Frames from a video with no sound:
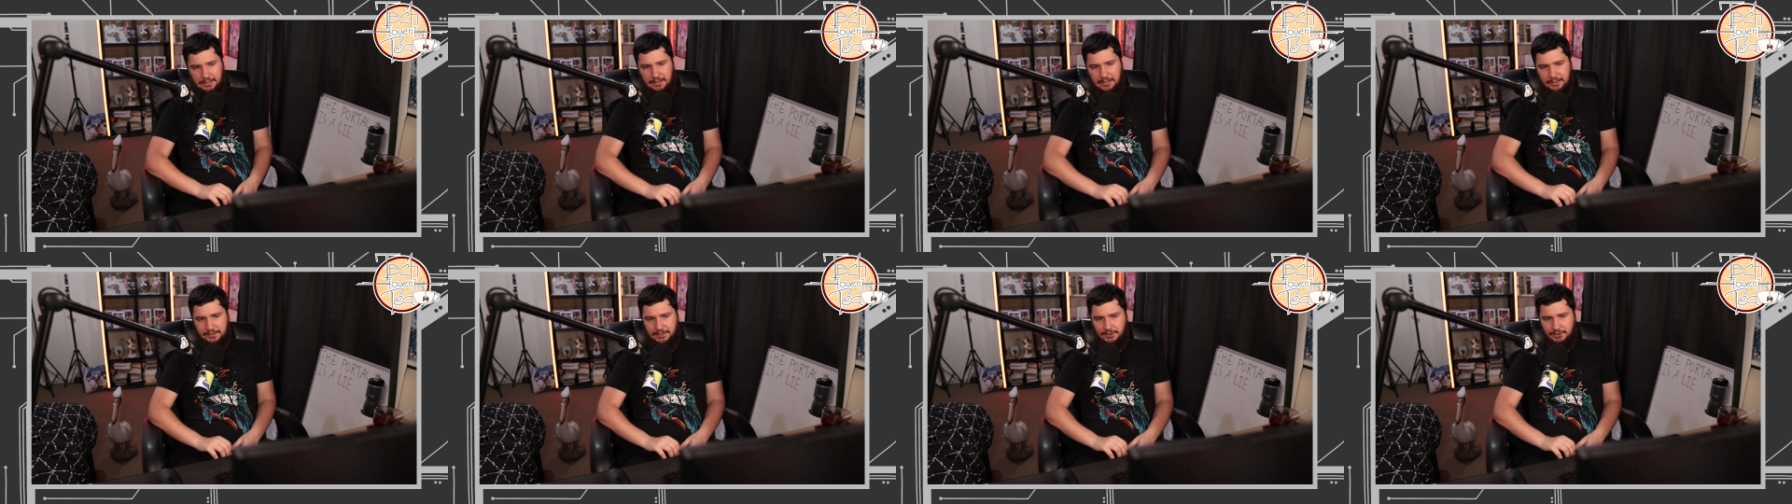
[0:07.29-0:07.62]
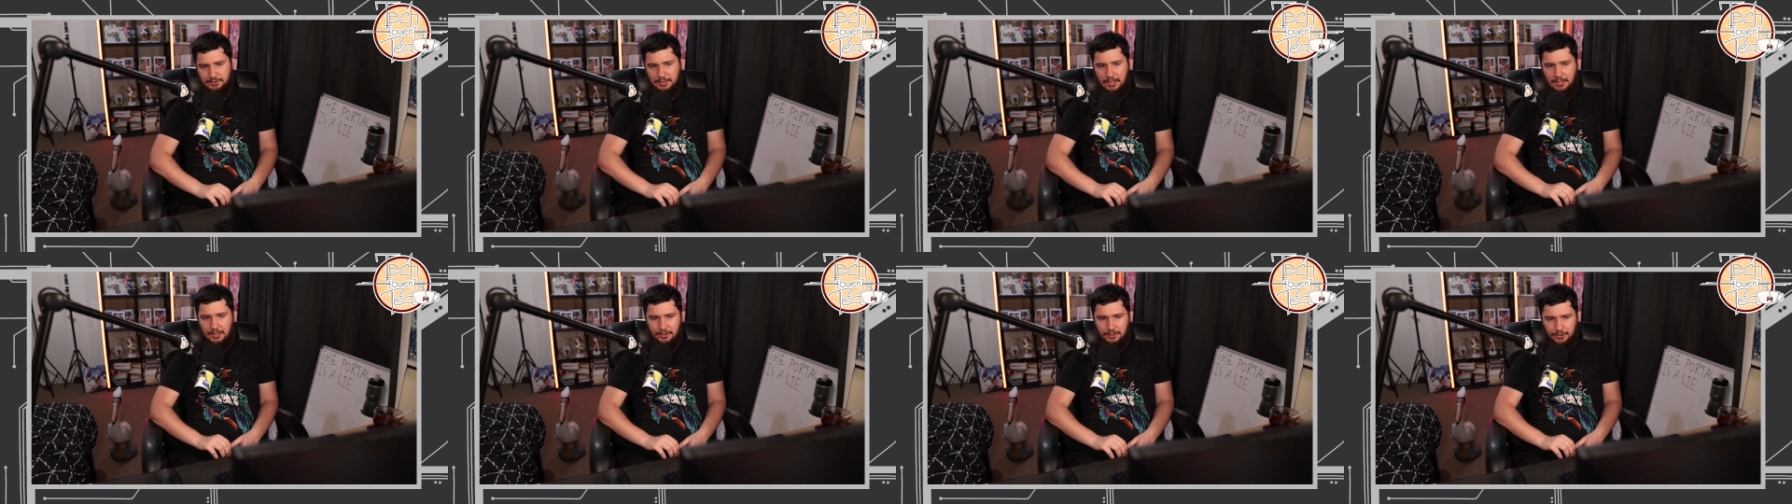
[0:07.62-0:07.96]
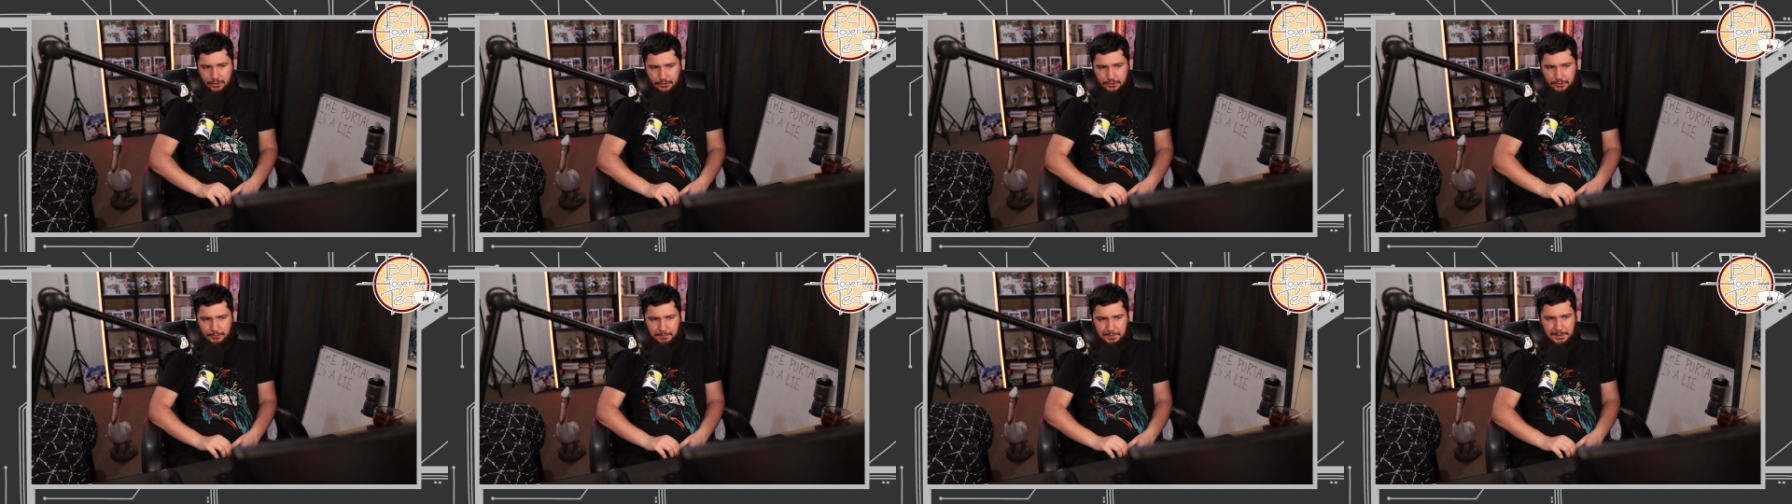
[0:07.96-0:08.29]
Like, there's a
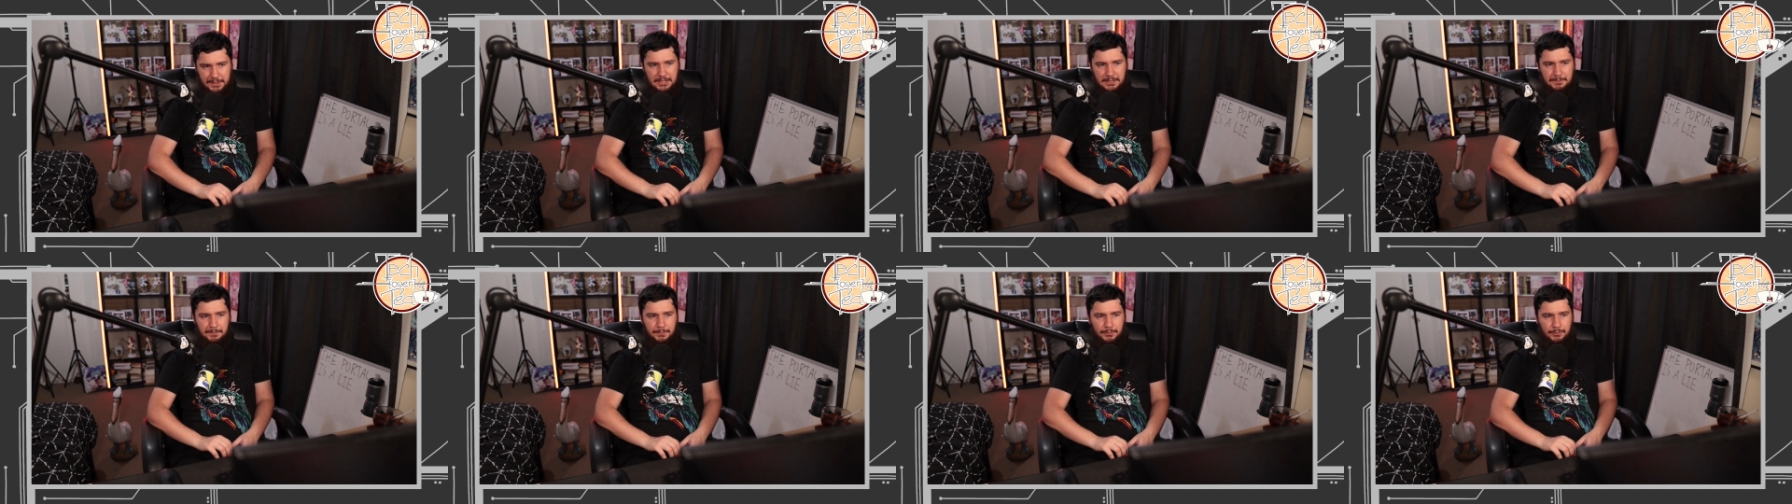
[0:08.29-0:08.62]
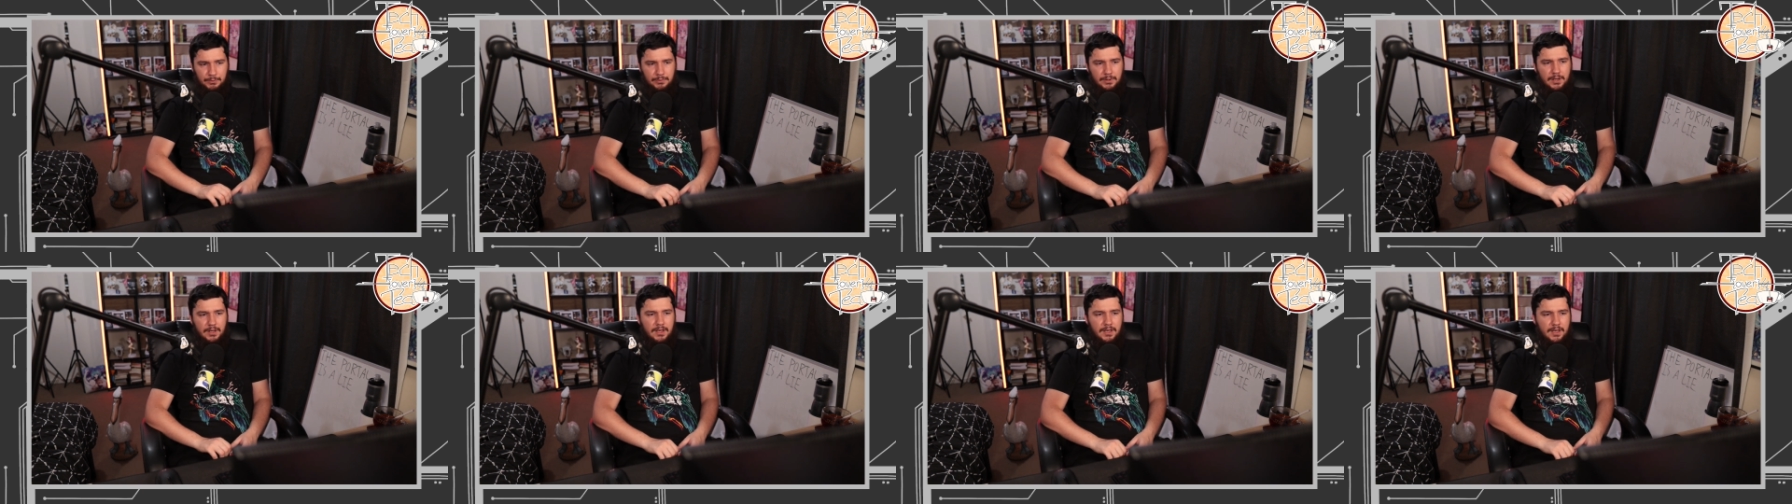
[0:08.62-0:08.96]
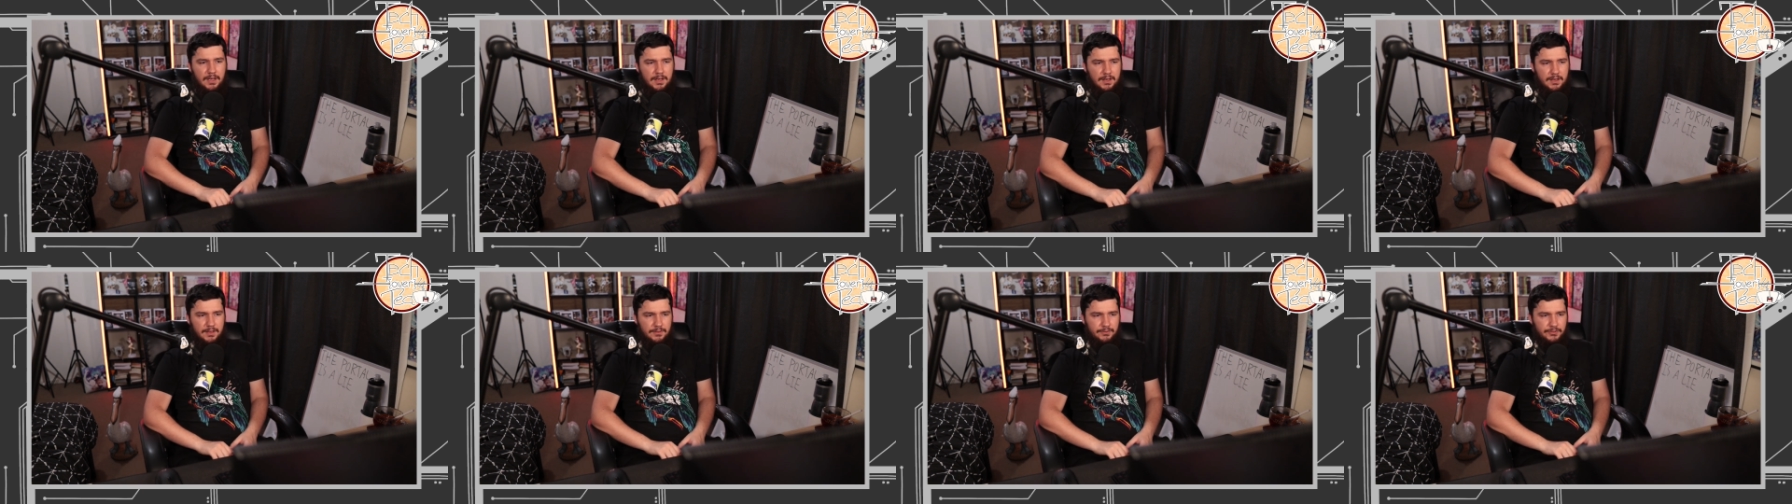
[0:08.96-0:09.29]
lot of people
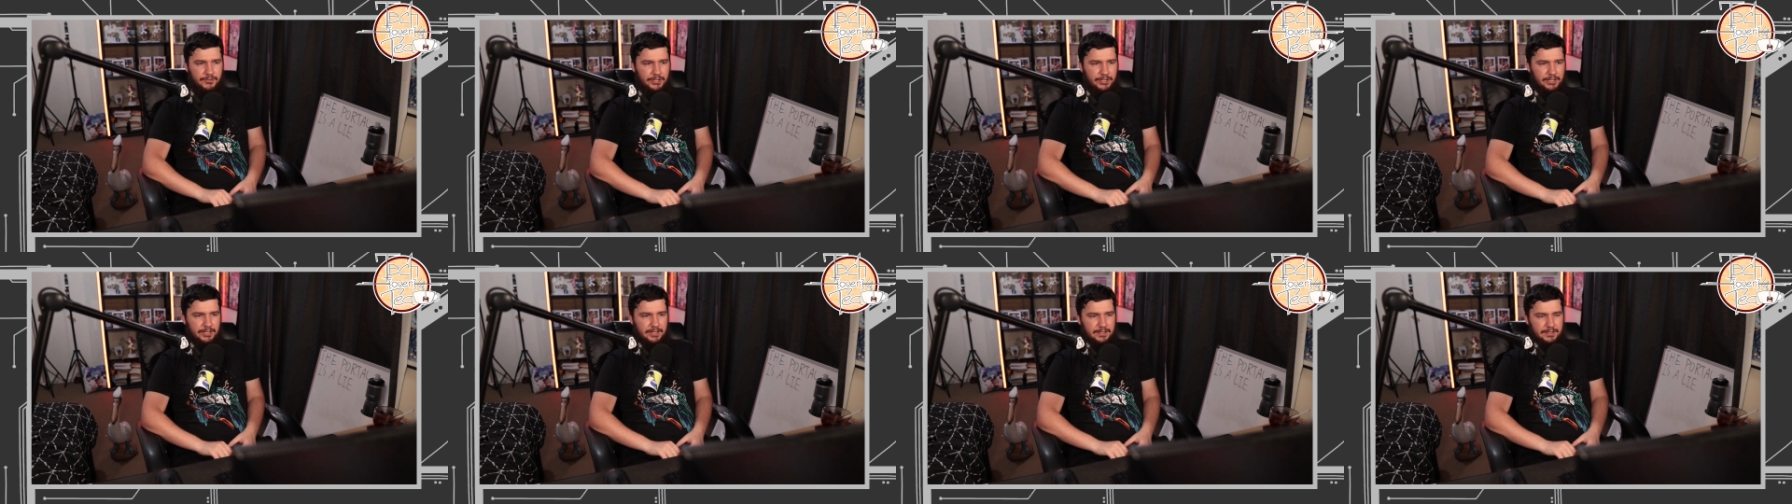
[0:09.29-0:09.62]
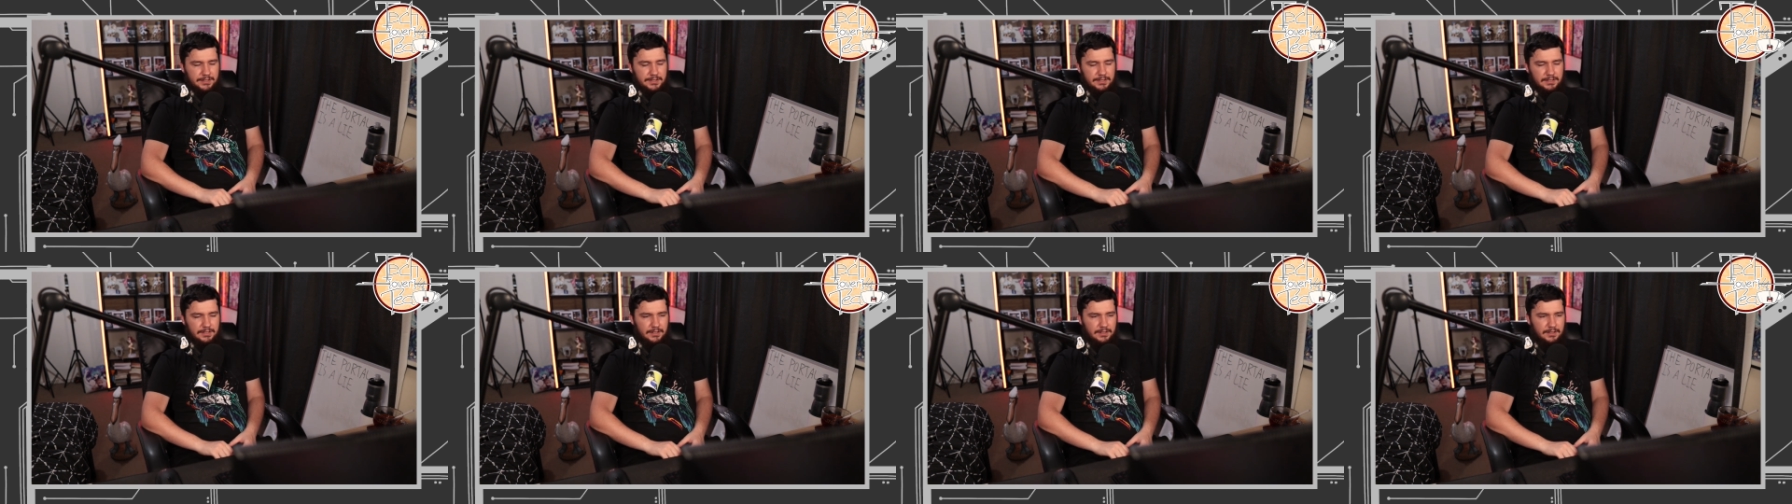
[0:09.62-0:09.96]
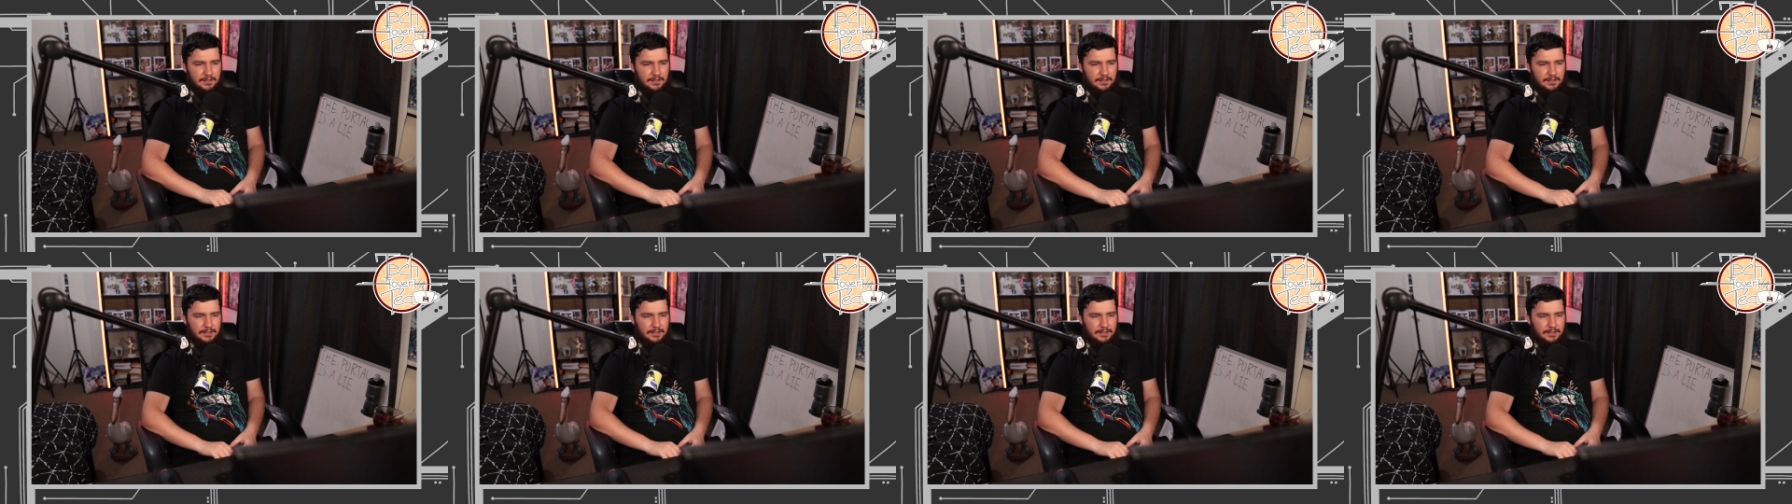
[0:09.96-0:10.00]
that...